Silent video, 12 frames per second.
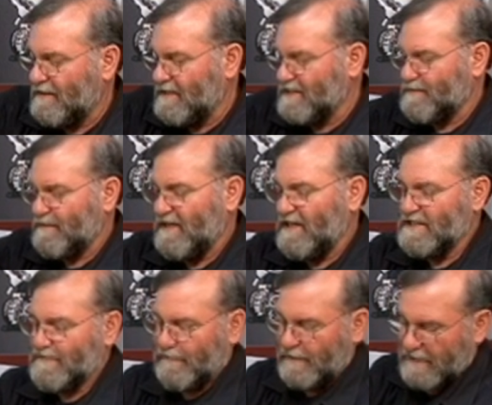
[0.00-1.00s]
this piece
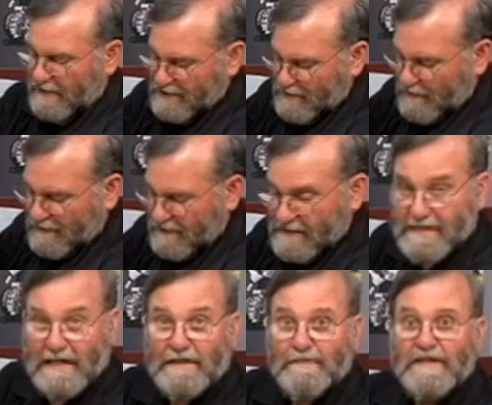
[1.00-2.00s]
flush with this
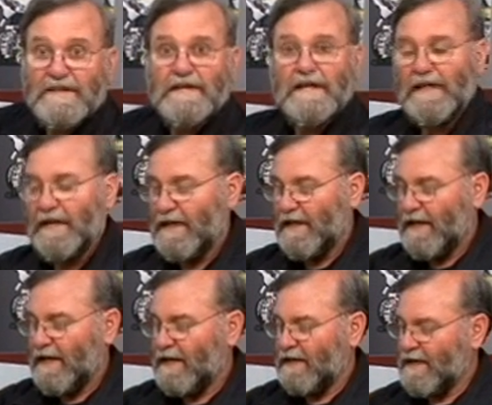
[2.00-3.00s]
element,
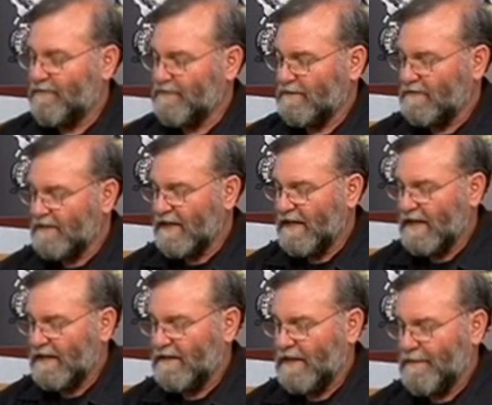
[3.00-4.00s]
and after looking
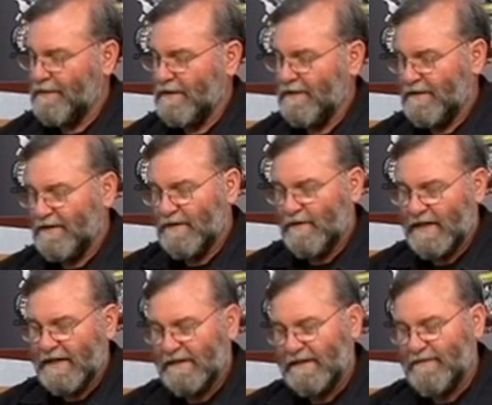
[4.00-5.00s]
at it I thought, you know, I
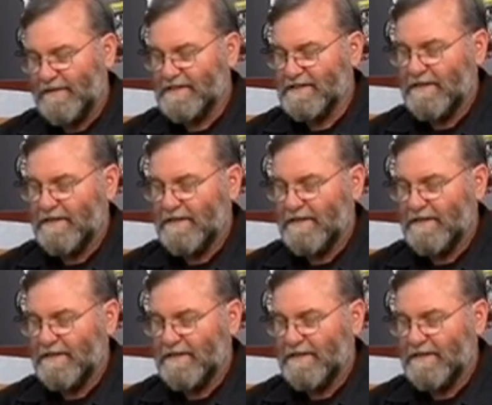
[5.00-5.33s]
can leave this